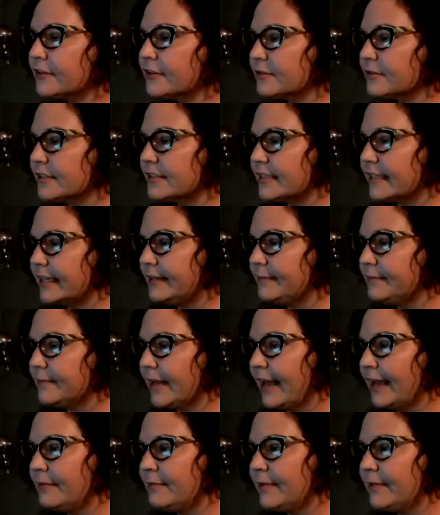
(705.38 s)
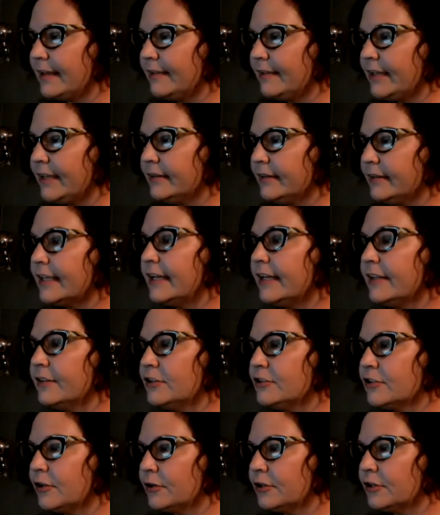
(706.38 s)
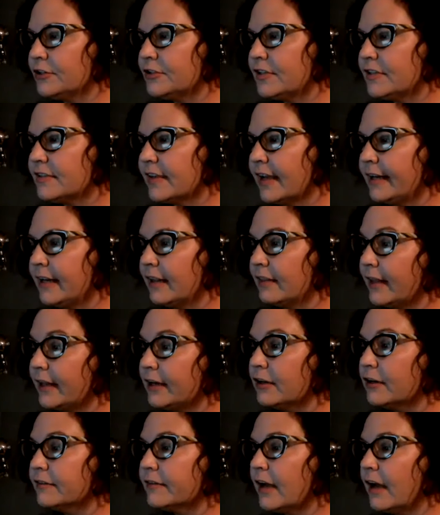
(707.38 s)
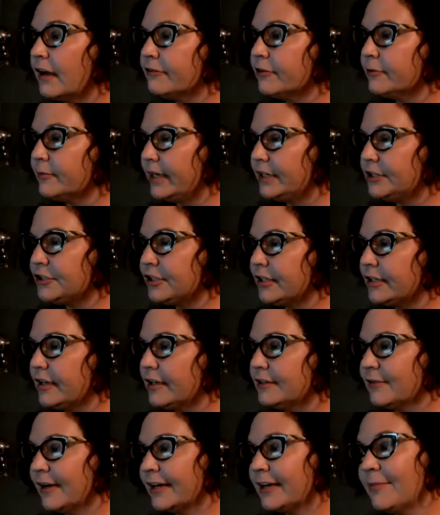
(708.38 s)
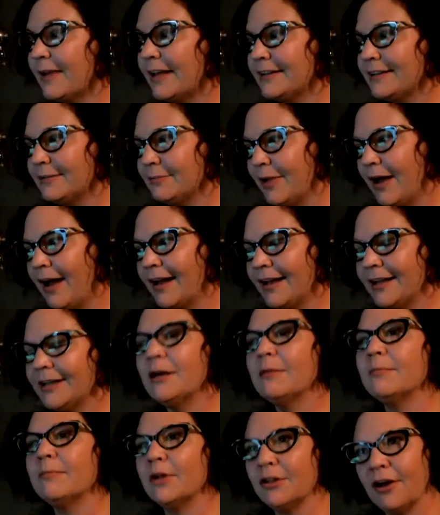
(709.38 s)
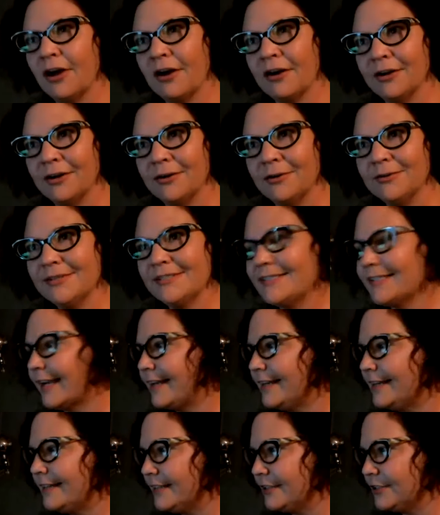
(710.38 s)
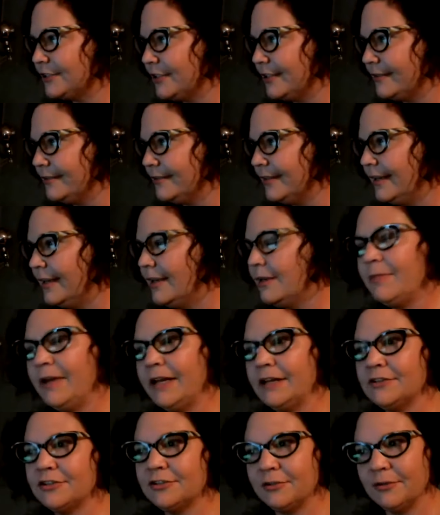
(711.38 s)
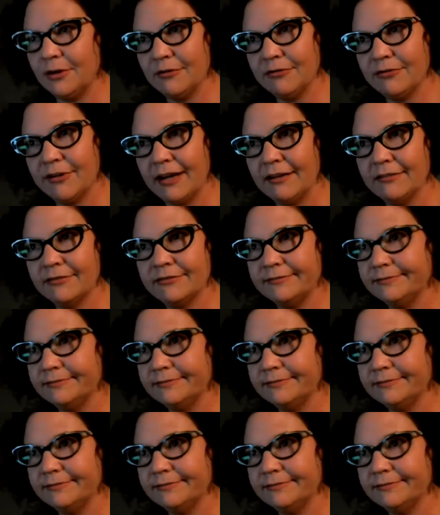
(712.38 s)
receipt, I am getting the donors to sign a letter of confirmation as recommended by Malaro, 2nd edition, page 205.